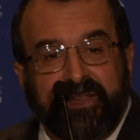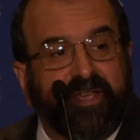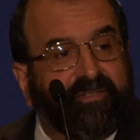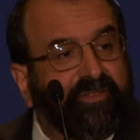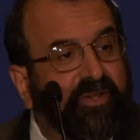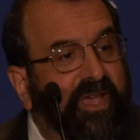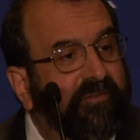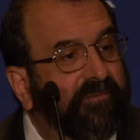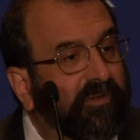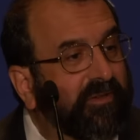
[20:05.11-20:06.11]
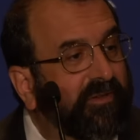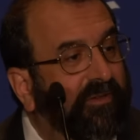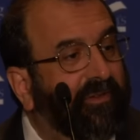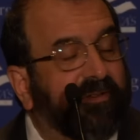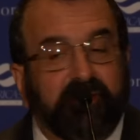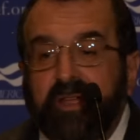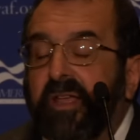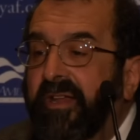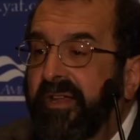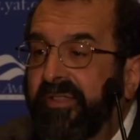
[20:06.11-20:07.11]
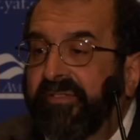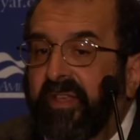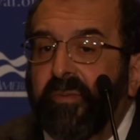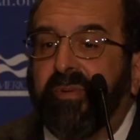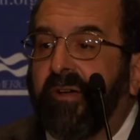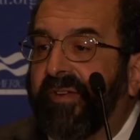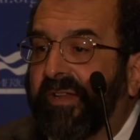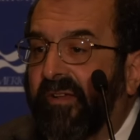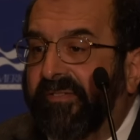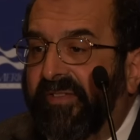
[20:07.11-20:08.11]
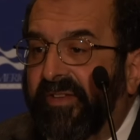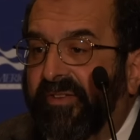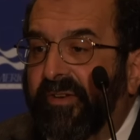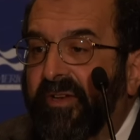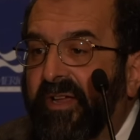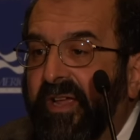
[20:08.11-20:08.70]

Yes, you have? The Southern Poverty Law Center